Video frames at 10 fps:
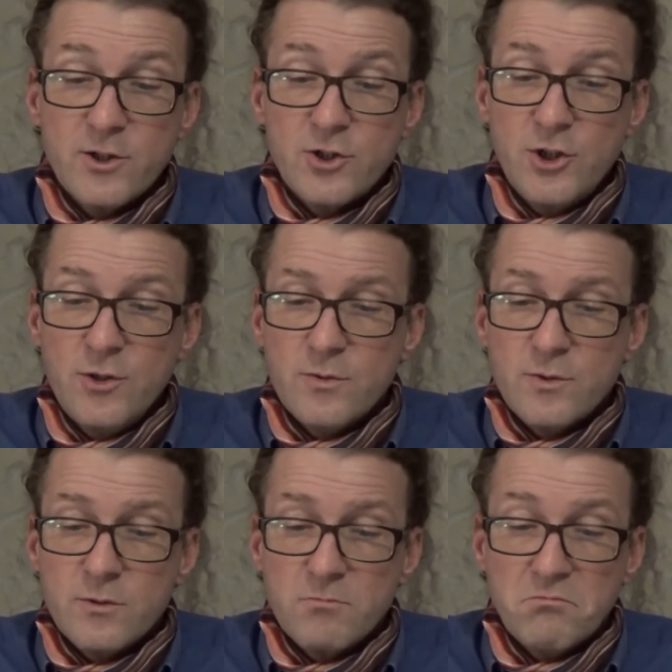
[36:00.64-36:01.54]

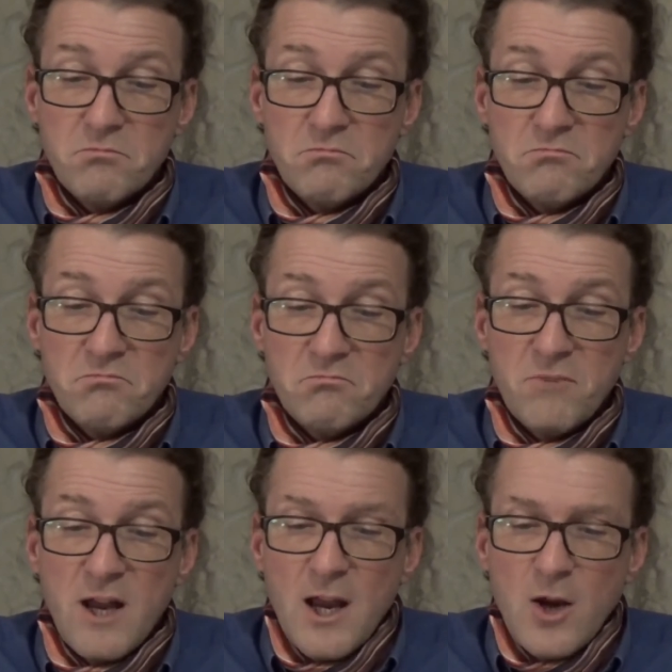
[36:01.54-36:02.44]
choose.
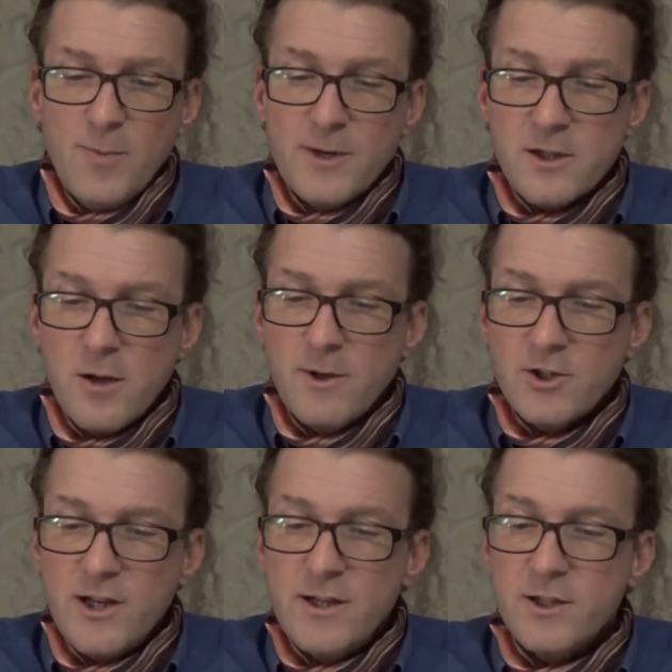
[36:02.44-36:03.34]
"It would be so much
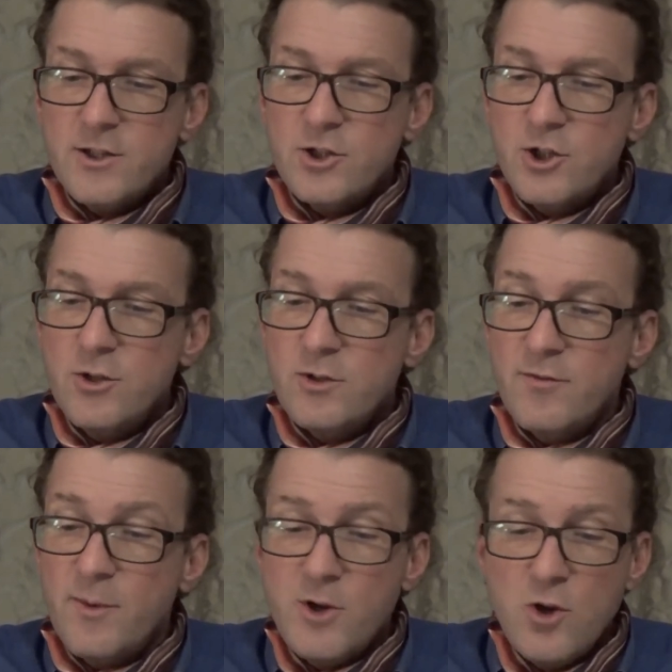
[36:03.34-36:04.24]
easier to choose if
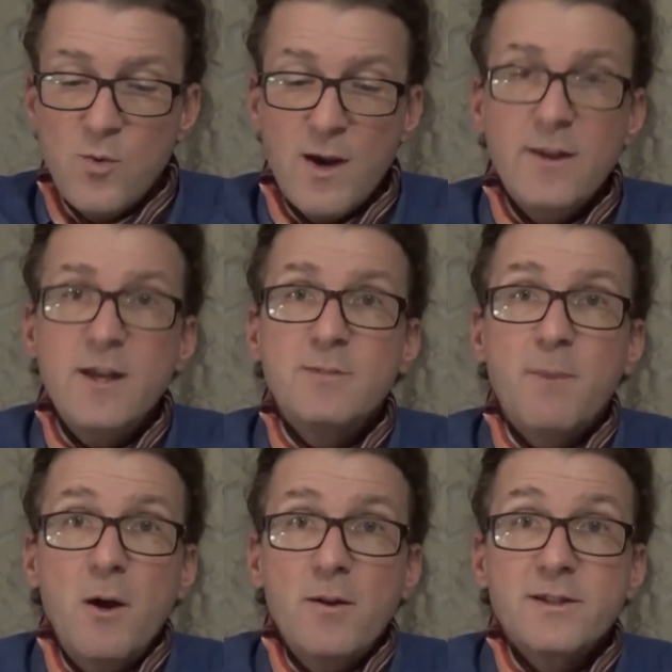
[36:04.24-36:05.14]
we knew where these
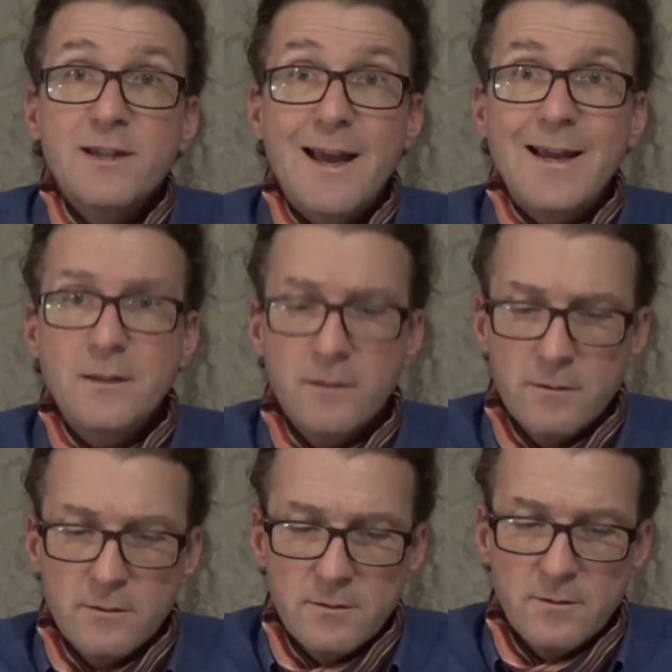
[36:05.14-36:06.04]
paths led."
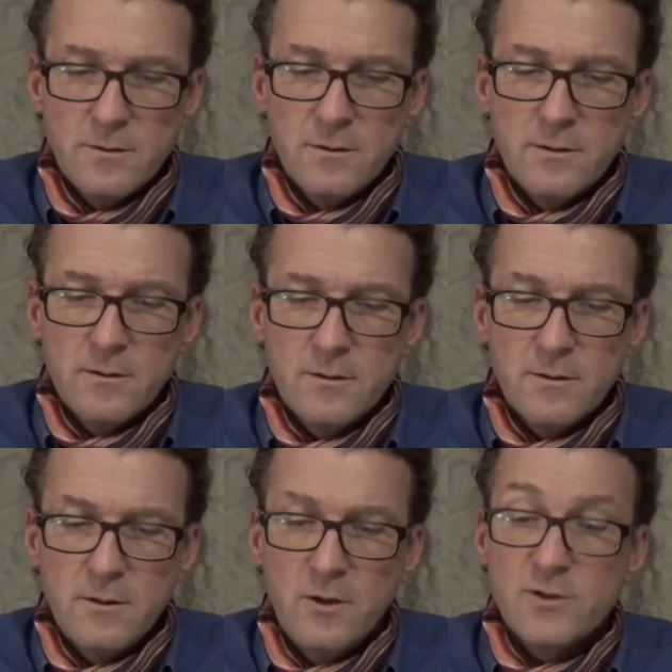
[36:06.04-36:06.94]

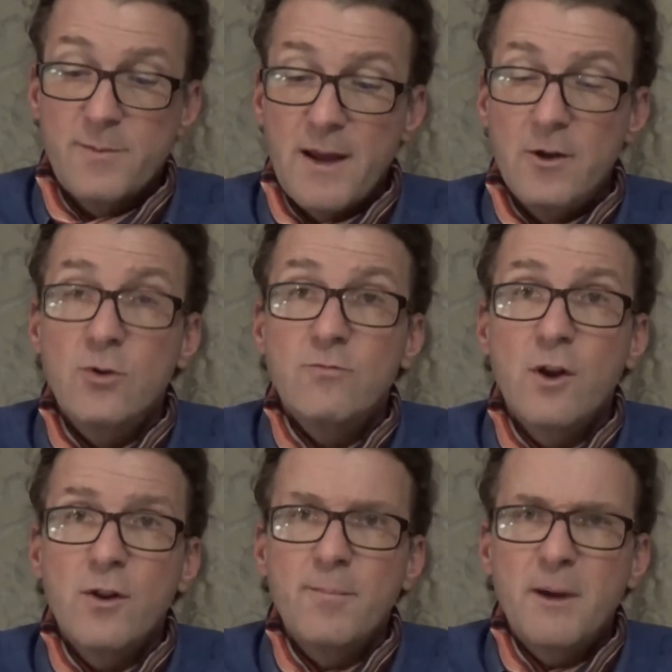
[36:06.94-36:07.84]
The lost man looked
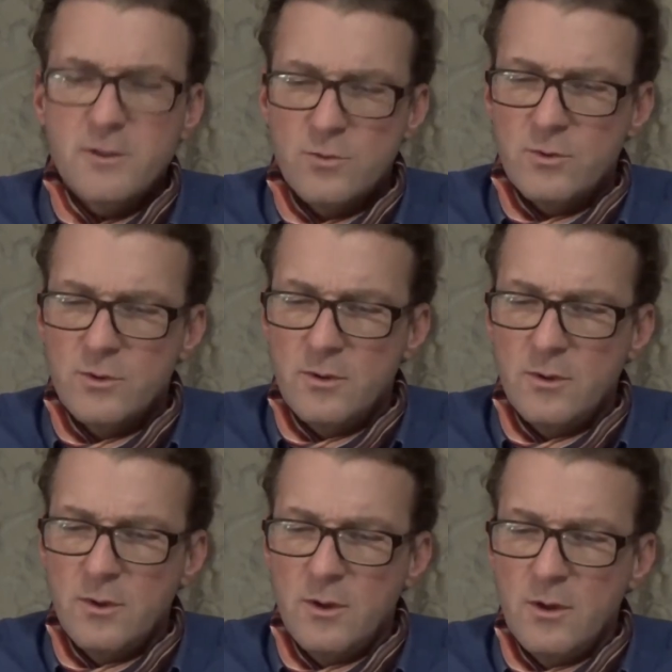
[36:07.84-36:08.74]
rather puzzled.
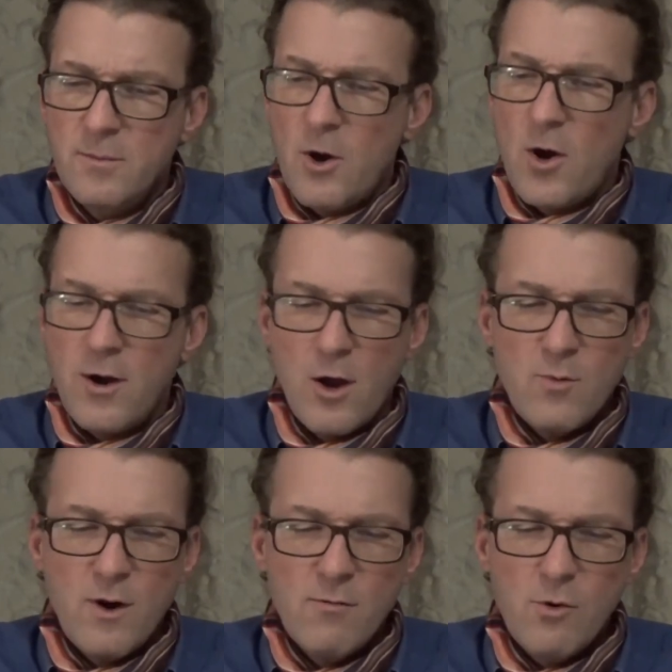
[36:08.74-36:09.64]
"But I know
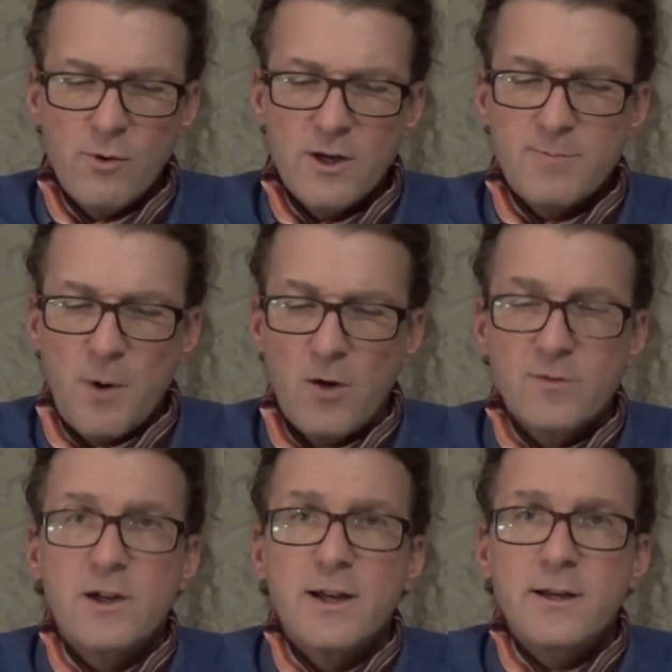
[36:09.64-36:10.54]
where all these
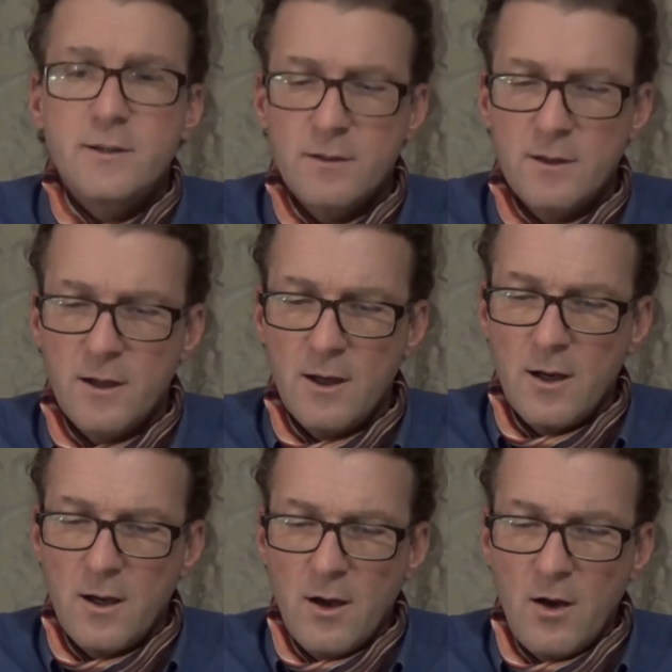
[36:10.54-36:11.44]
paths lead.
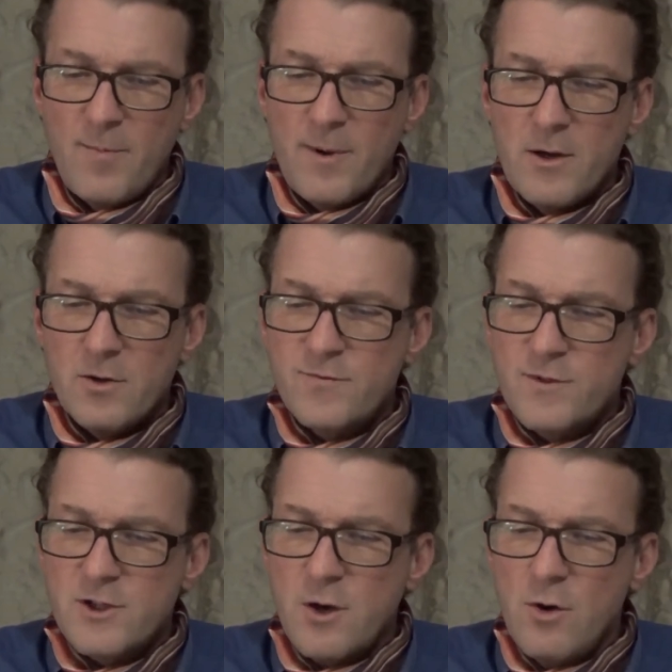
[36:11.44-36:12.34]
I've been lost for
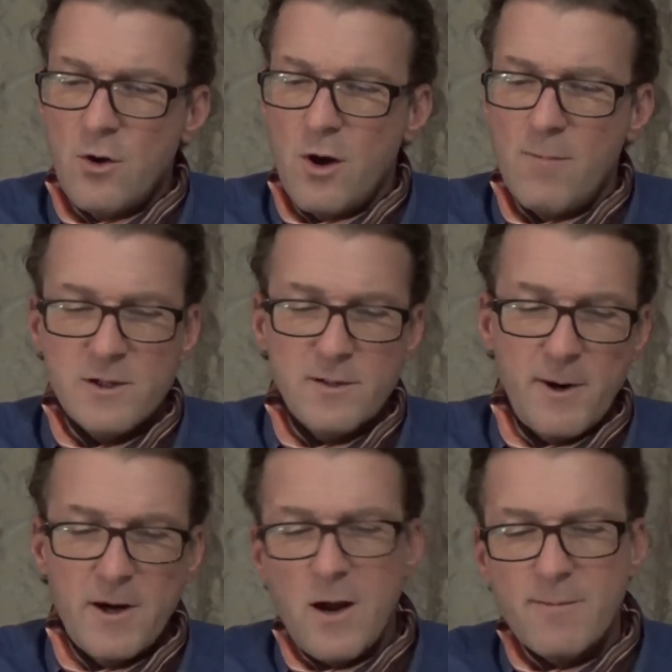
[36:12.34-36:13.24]
so long I must have
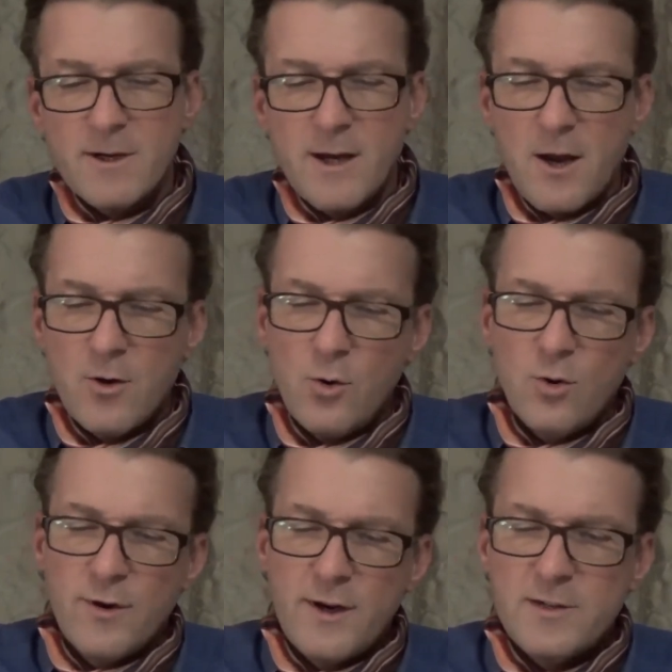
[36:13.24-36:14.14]
been up and down
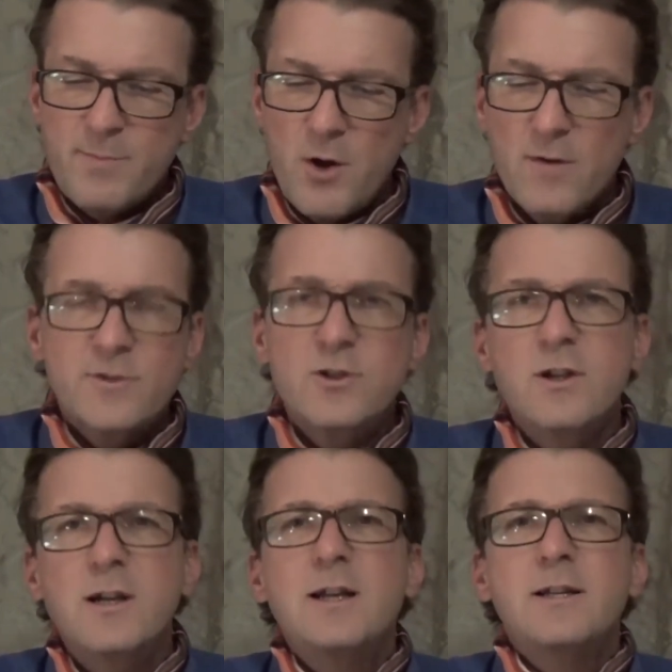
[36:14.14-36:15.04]
all of these paths at
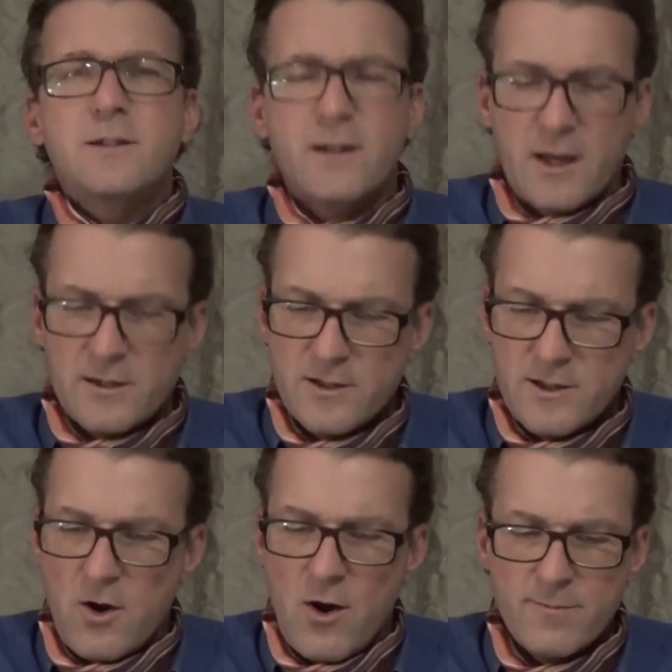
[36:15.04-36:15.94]
least a dozen
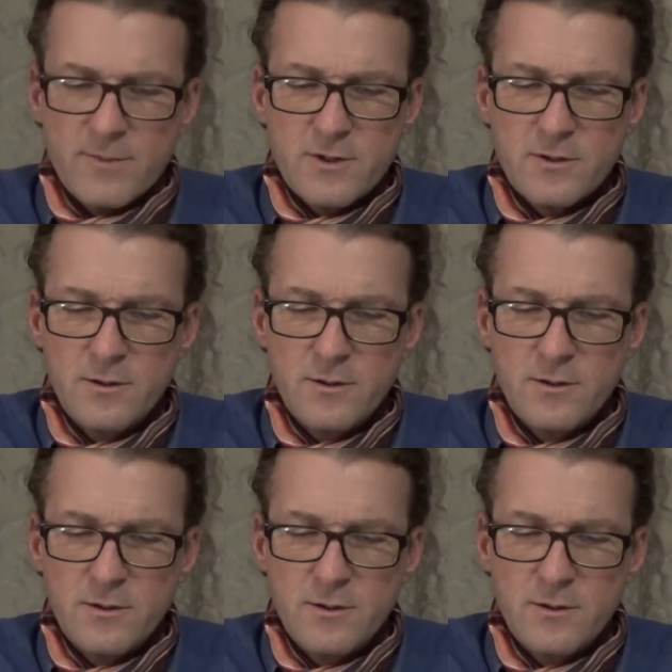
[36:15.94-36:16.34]
times."